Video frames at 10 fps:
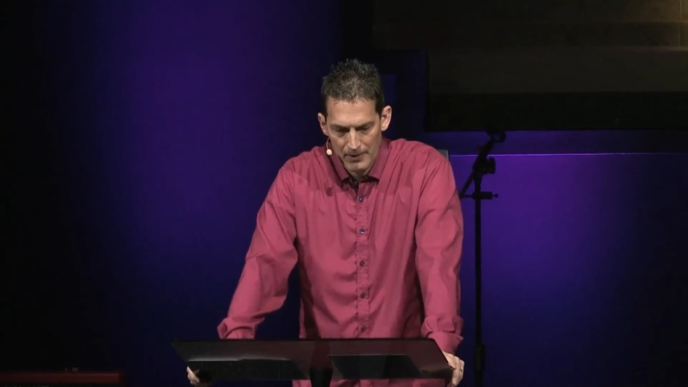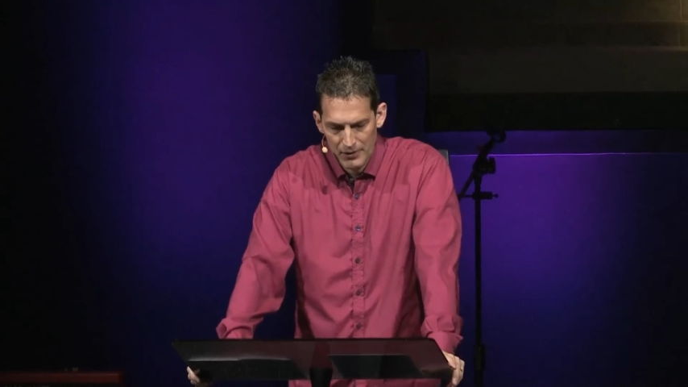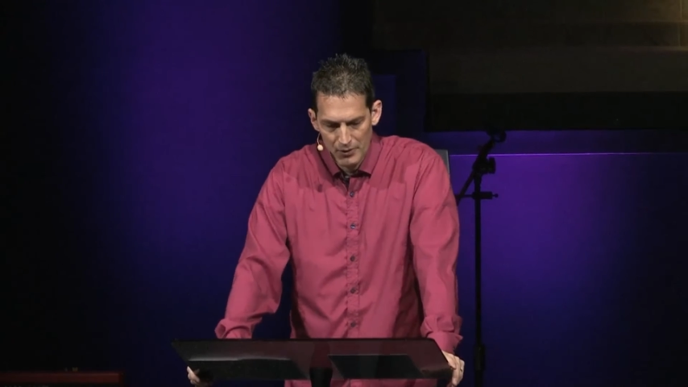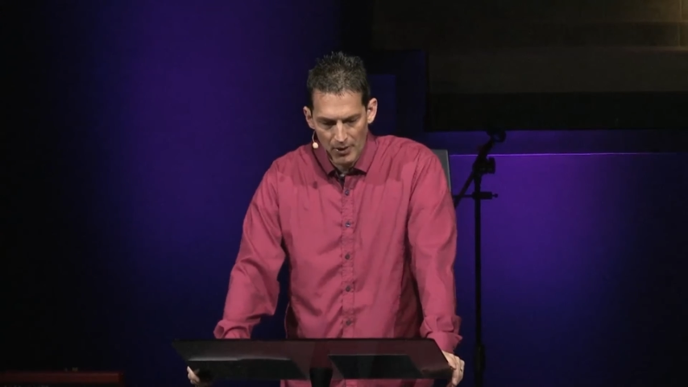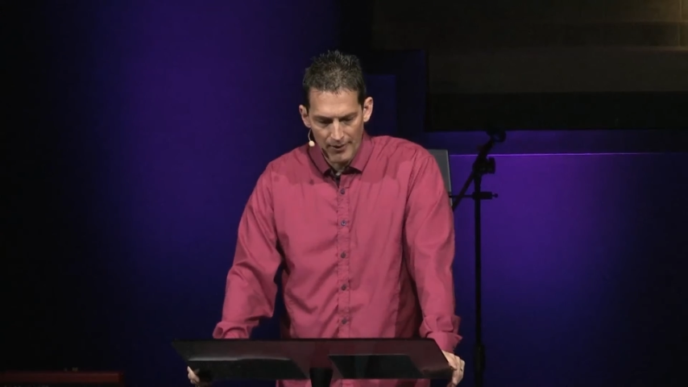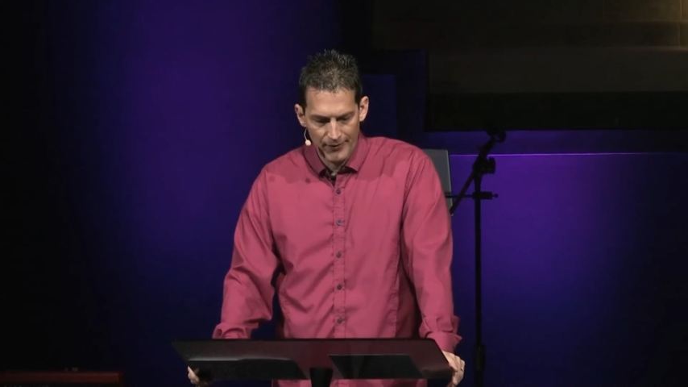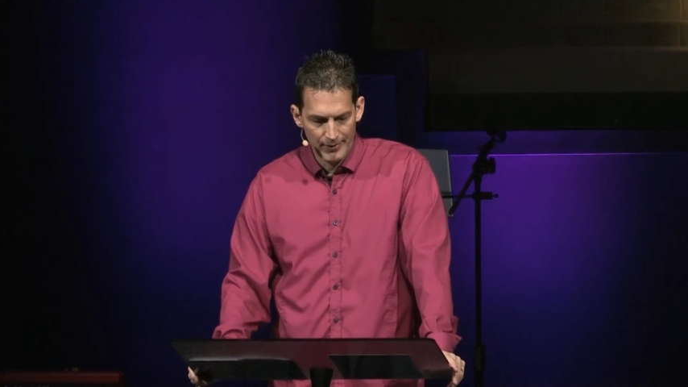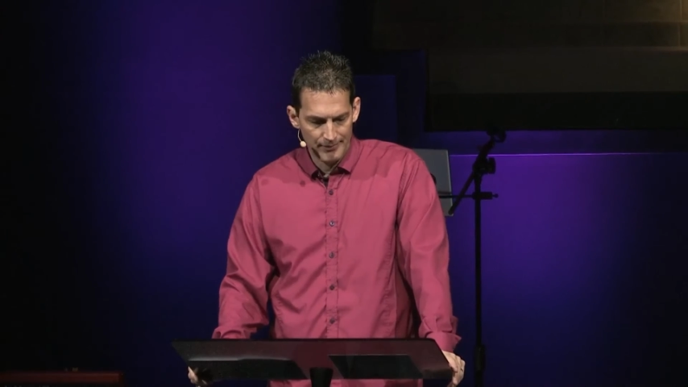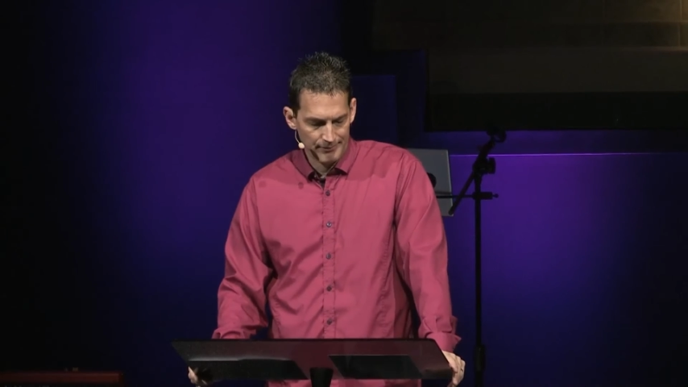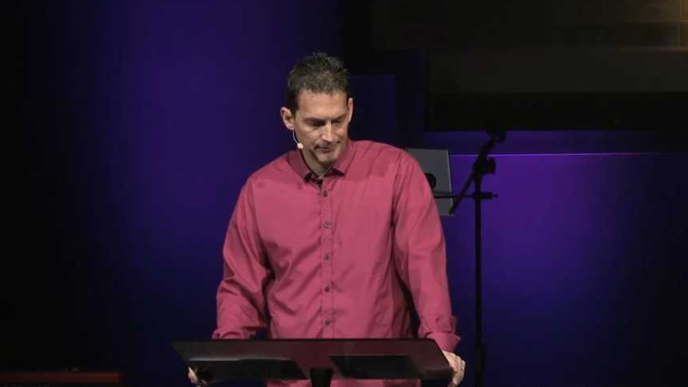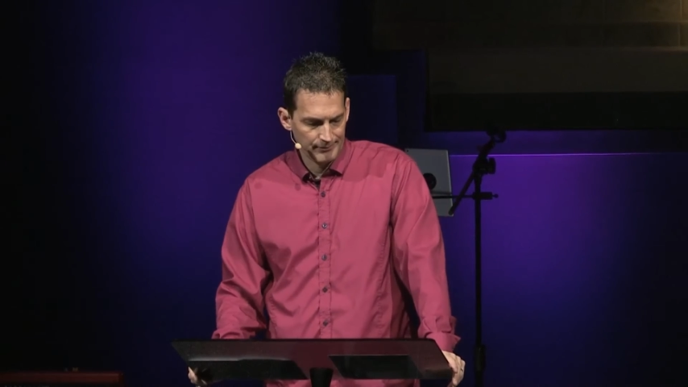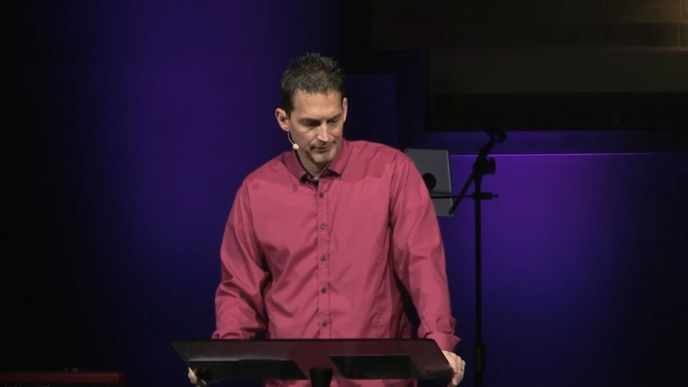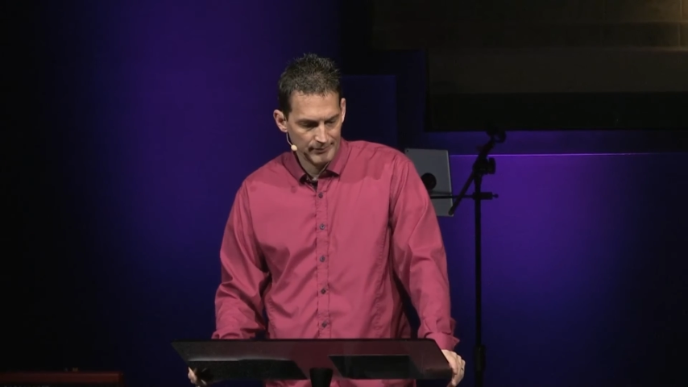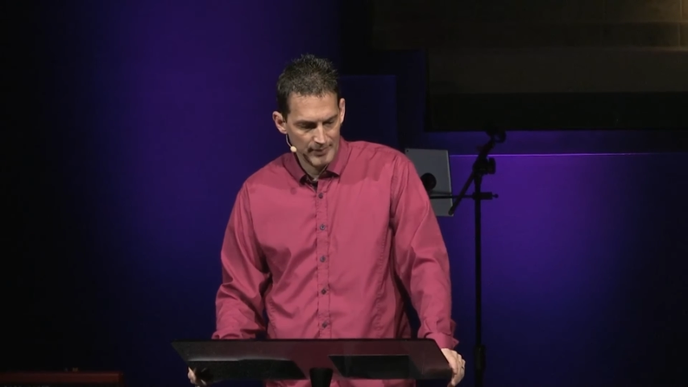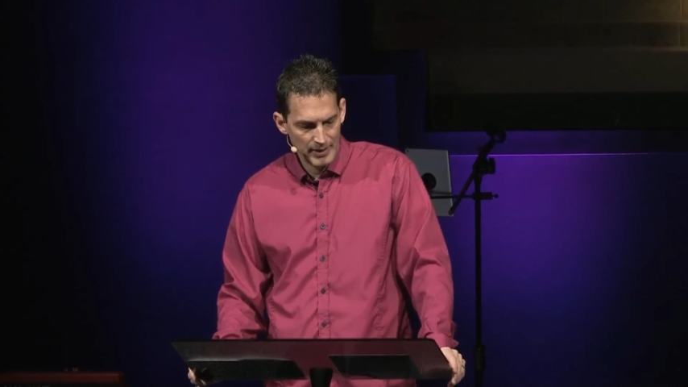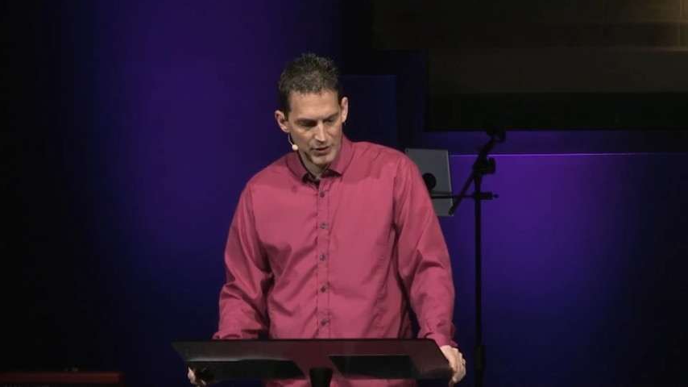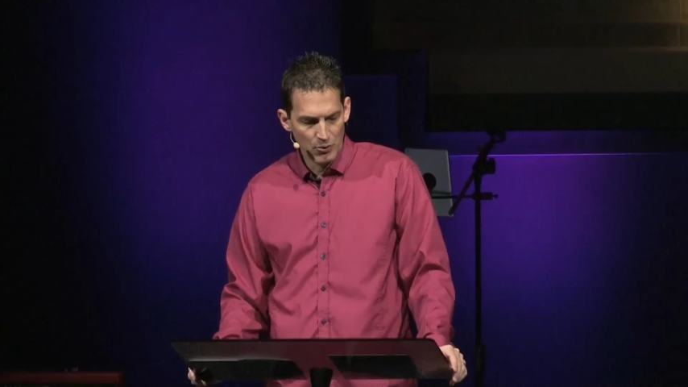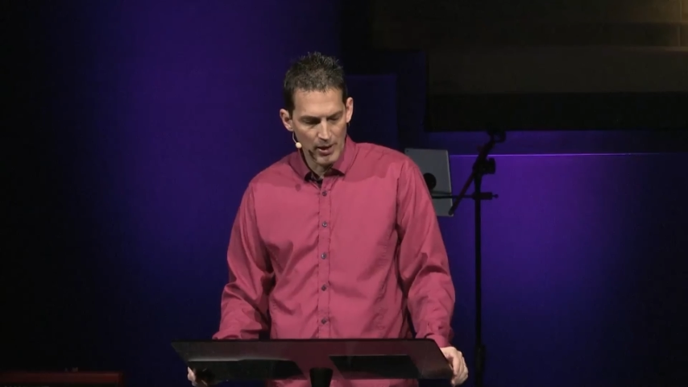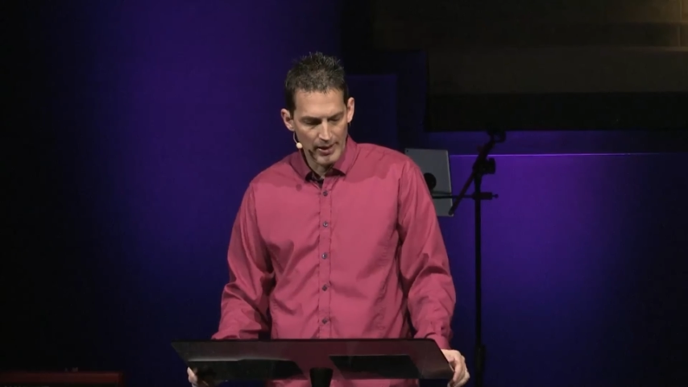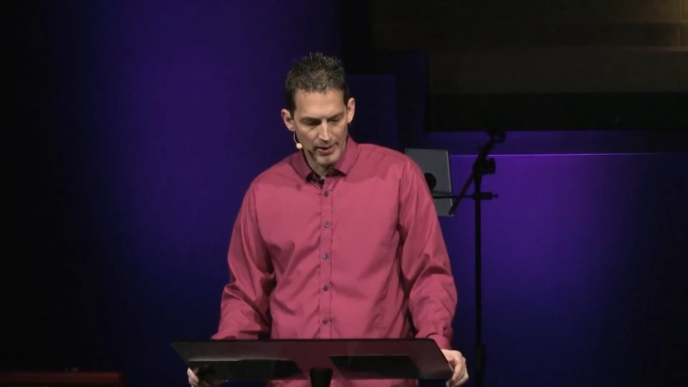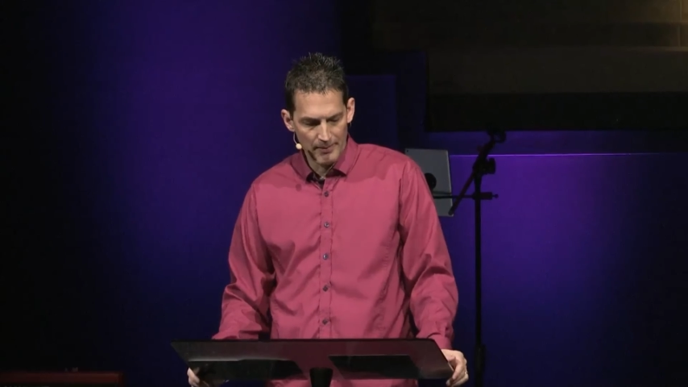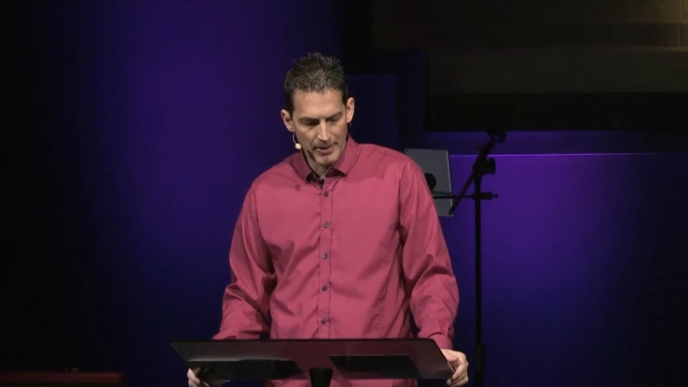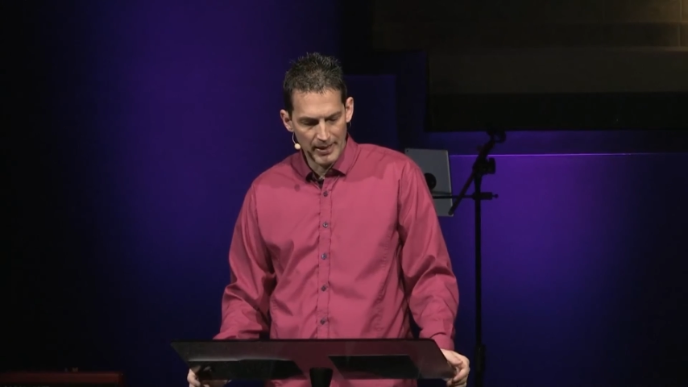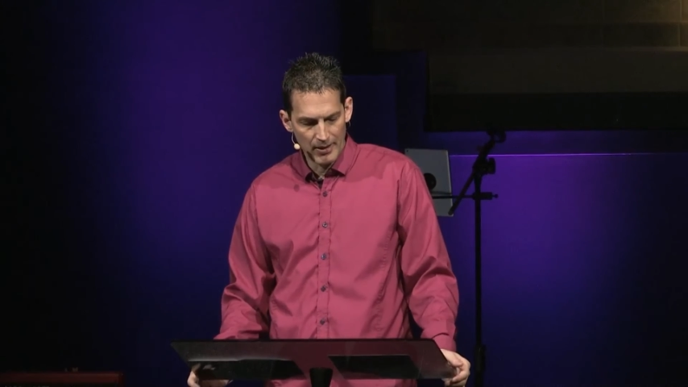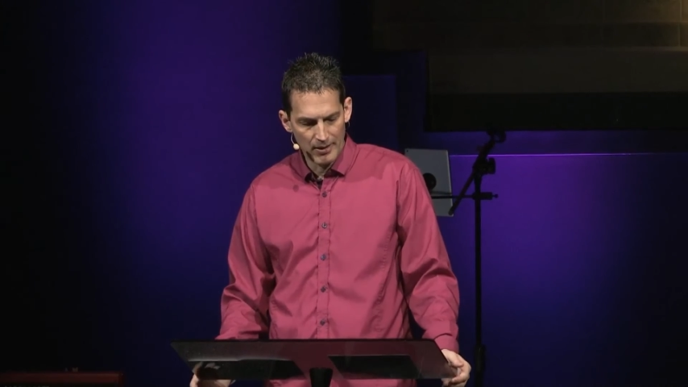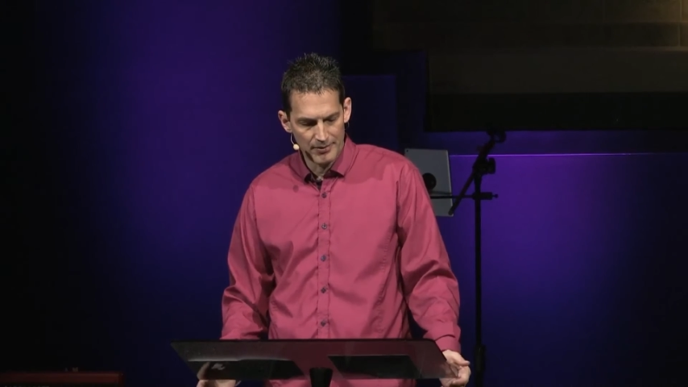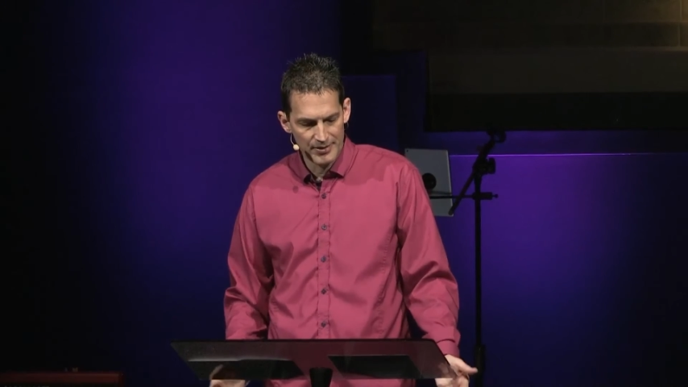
Too often, it's quieted by our